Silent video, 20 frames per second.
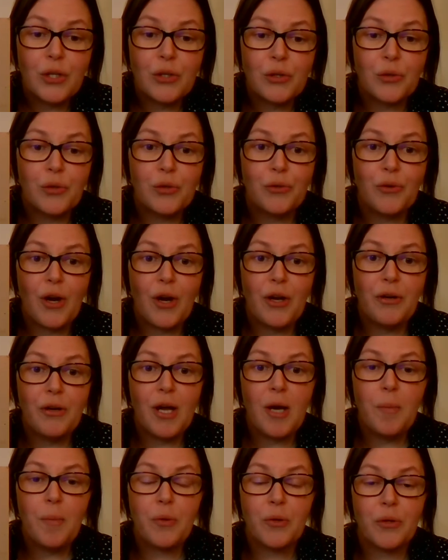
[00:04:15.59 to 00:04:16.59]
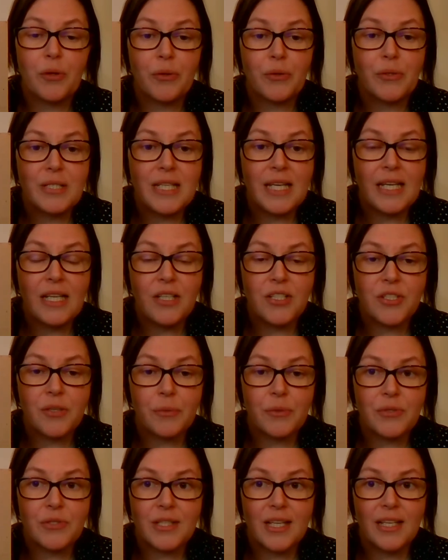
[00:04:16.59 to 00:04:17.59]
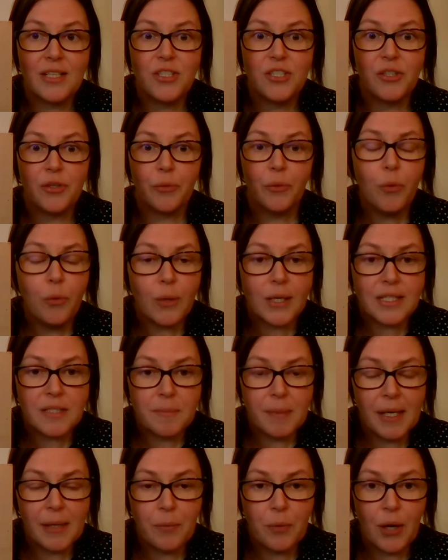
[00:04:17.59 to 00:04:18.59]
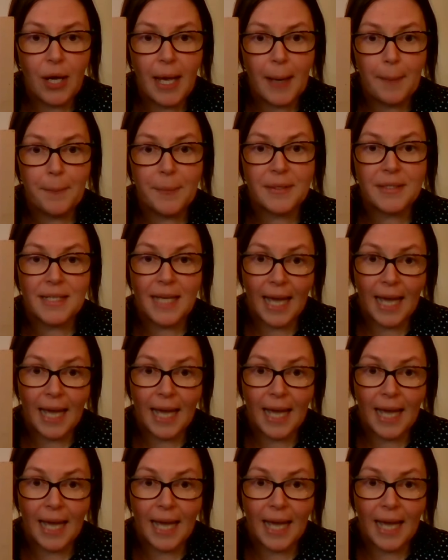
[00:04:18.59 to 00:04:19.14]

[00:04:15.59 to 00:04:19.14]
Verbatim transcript: your grown up or your teacher will say to you, Oh, explain what happened.